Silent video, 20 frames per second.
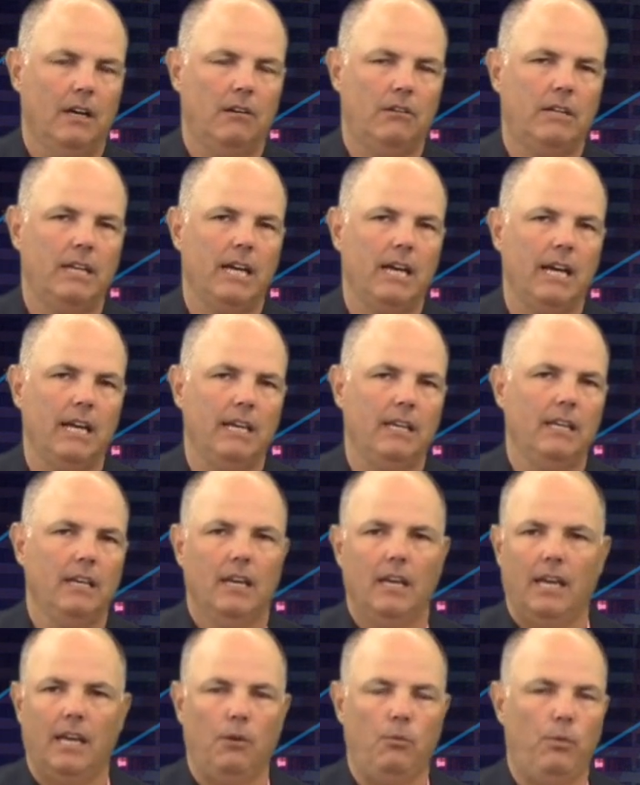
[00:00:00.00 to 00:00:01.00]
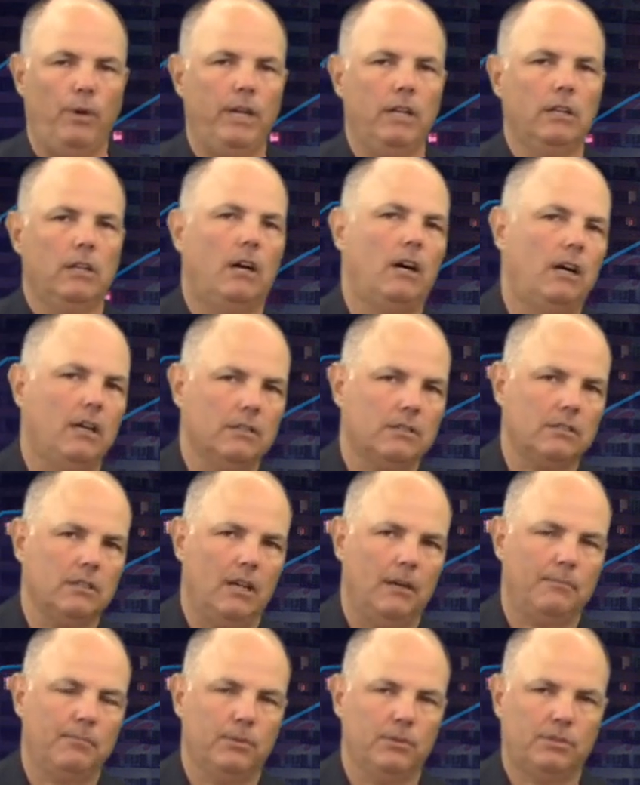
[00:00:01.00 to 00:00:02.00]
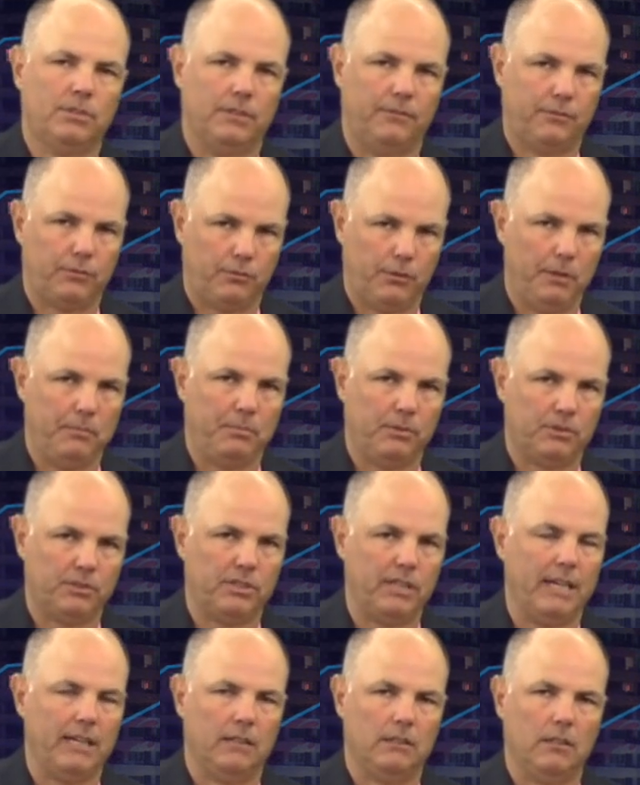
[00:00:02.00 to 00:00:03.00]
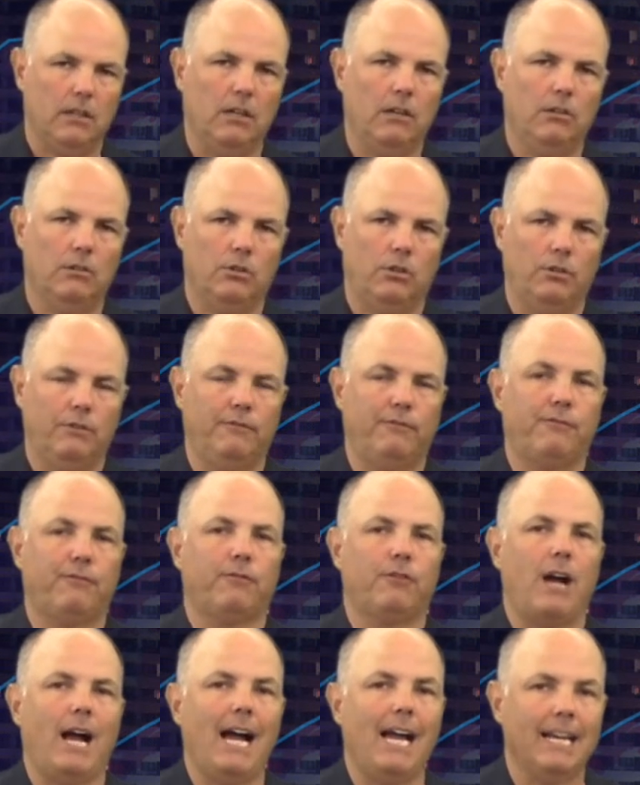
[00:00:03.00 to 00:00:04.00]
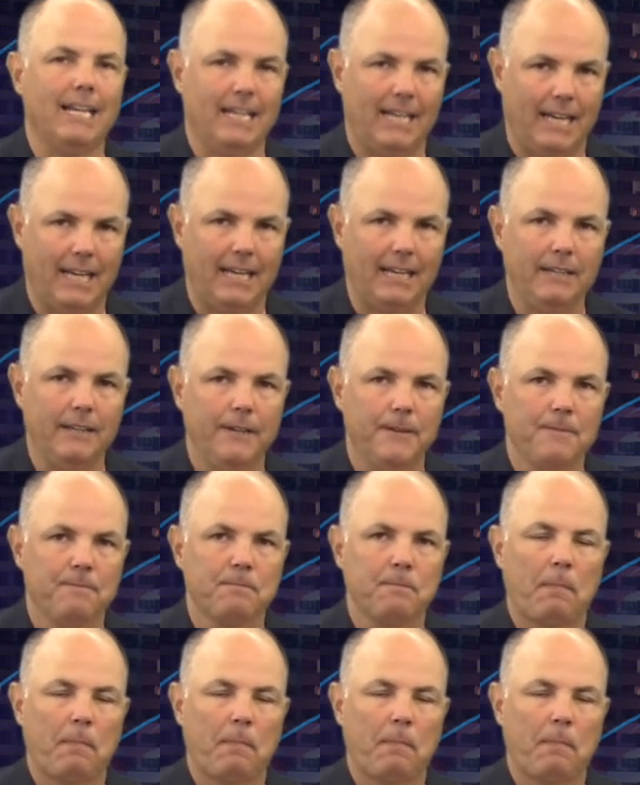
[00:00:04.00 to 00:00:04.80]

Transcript: Okay, and we lost upwards of three percent alone on Friday.